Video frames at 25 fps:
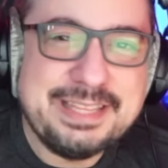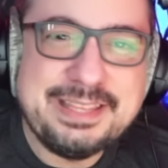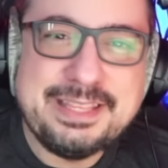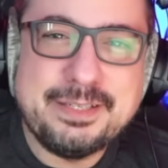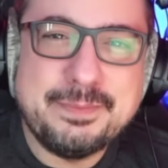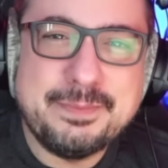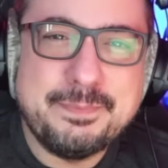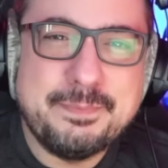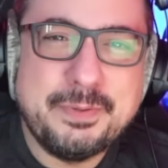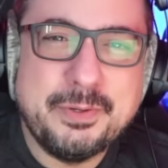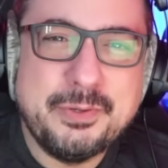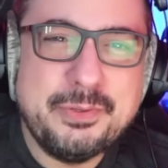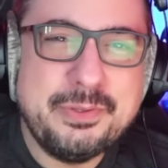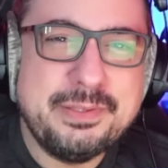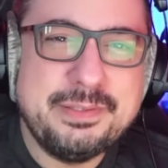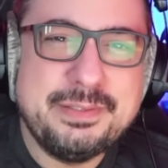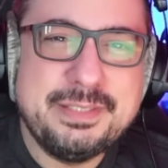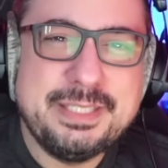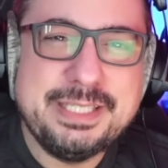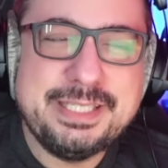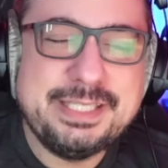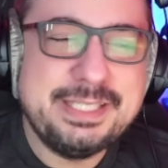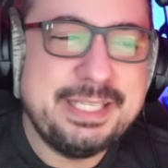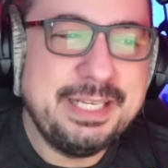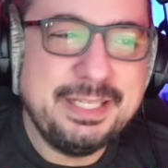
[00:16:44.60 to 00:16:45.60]
they're both
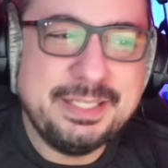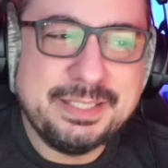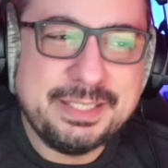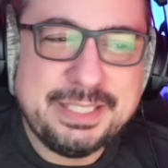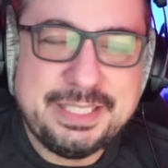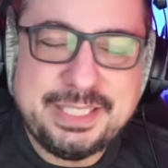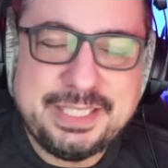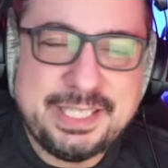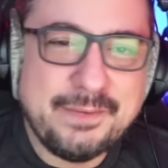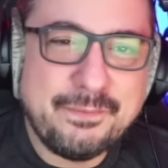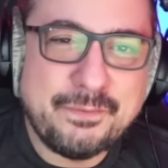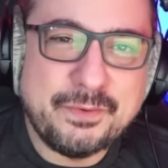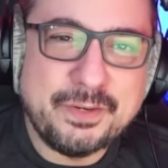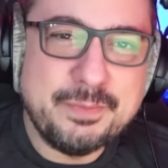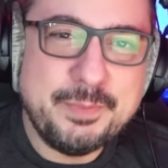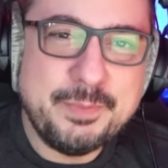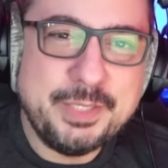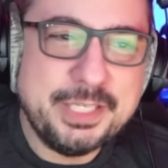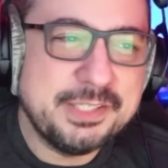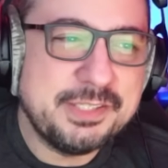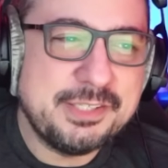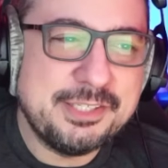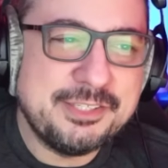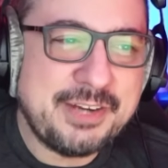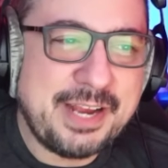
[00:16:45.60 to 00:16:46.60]
distinctly different
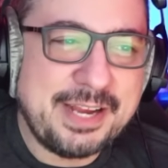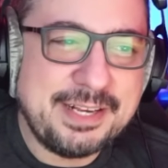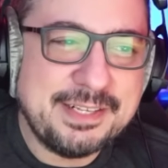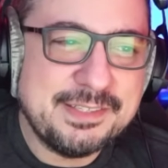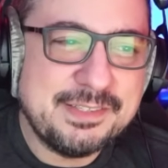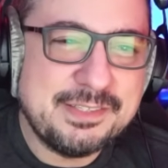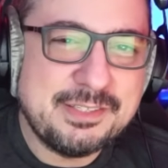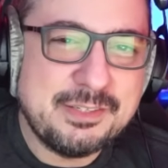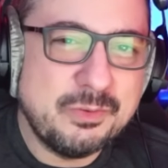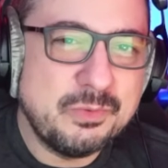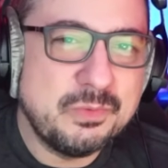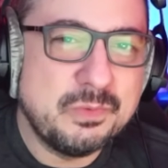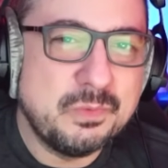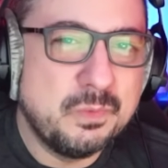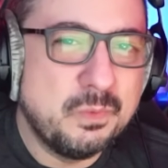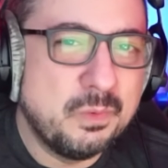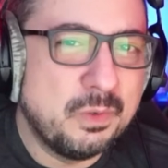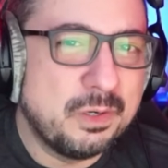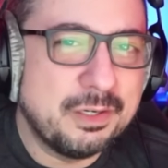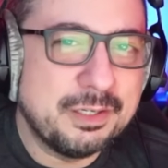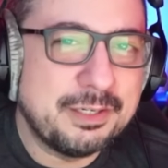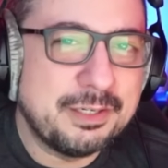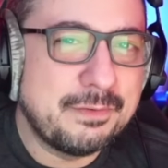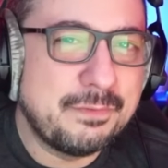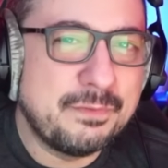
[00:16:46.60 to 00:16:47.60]
because the dragons don't
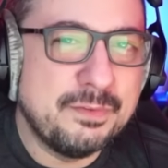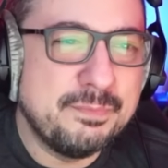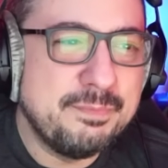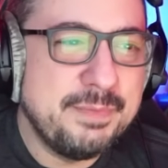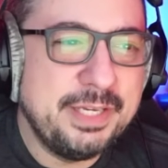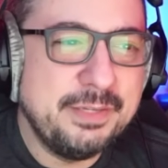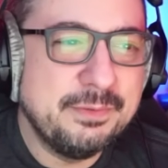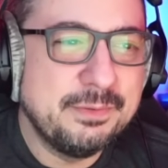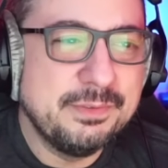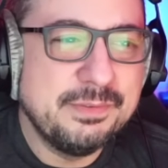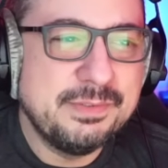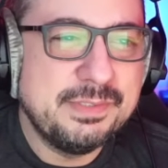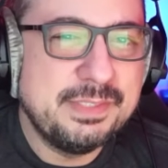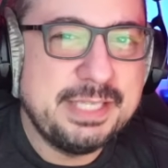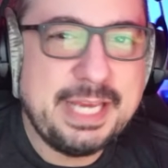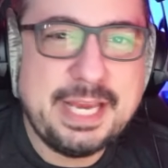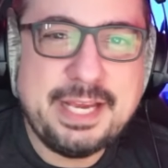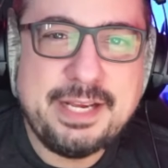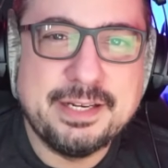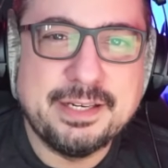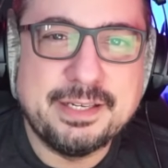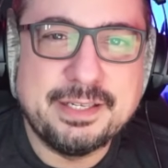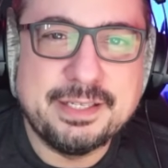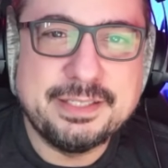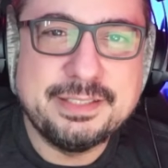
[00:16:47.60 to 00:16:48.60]
work for Mehrunes
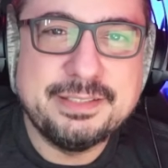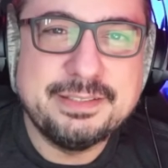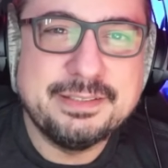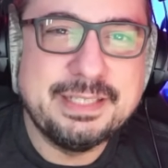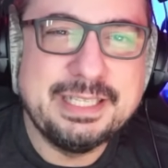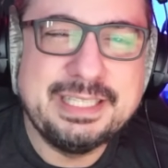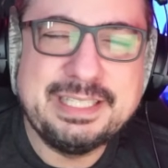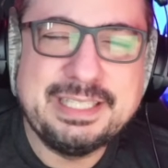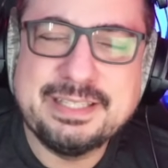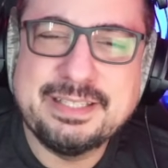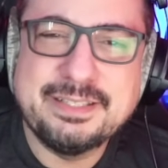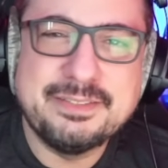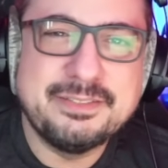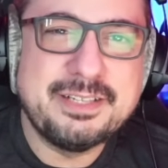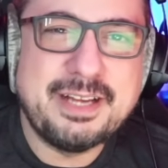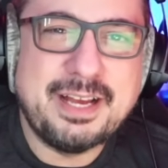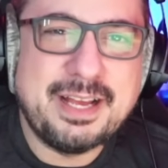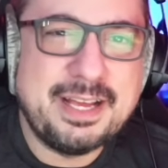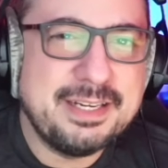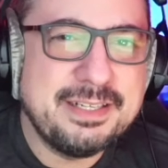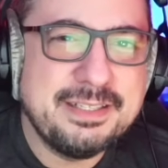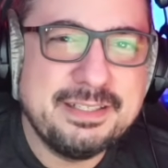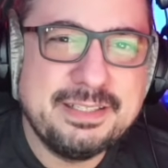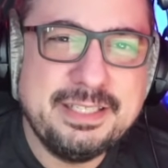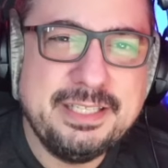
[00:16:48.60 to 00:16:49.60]
Dagon. Like they're
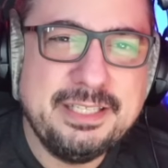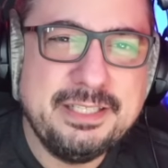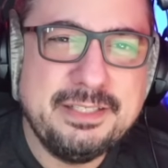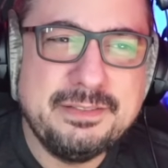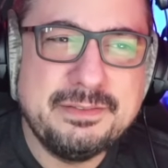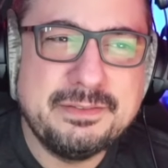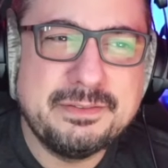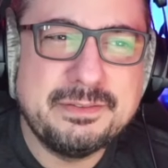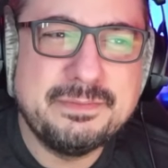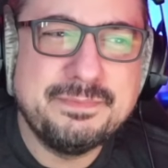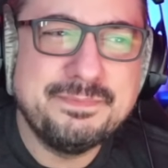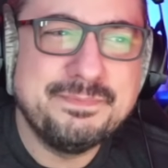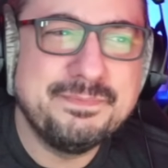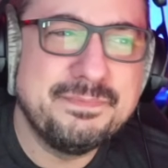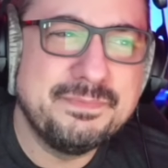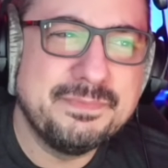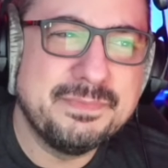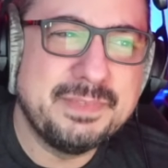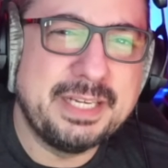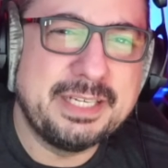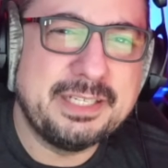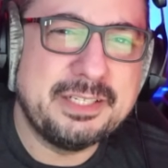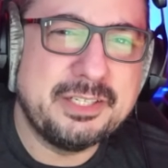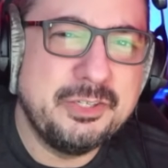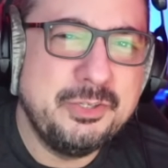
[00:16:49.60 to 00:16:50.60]
not in
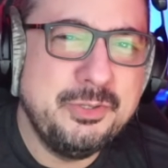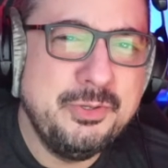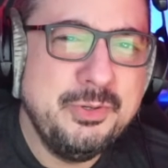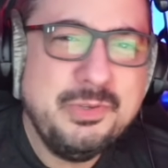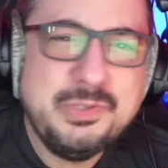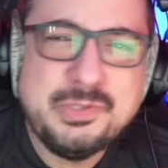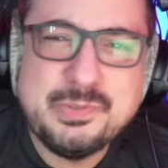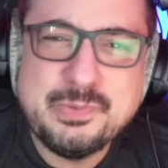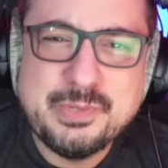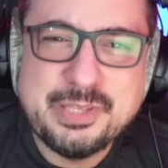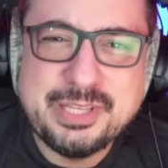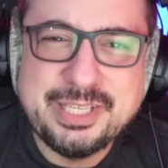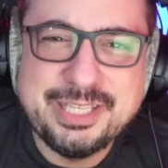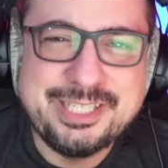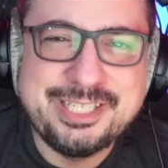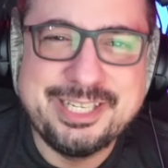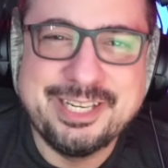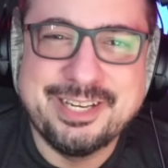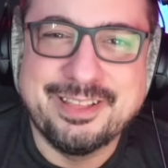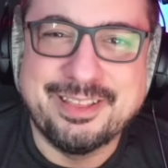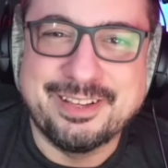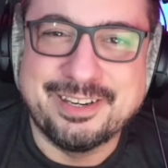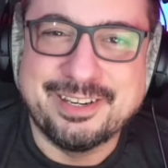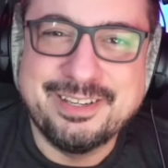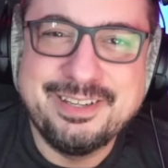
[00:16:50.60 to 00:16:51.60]
like cahoots with each
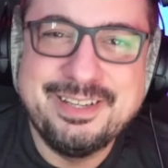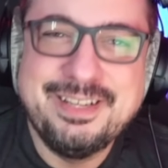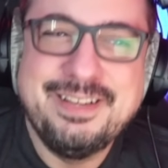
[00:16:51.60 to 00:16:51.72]
other.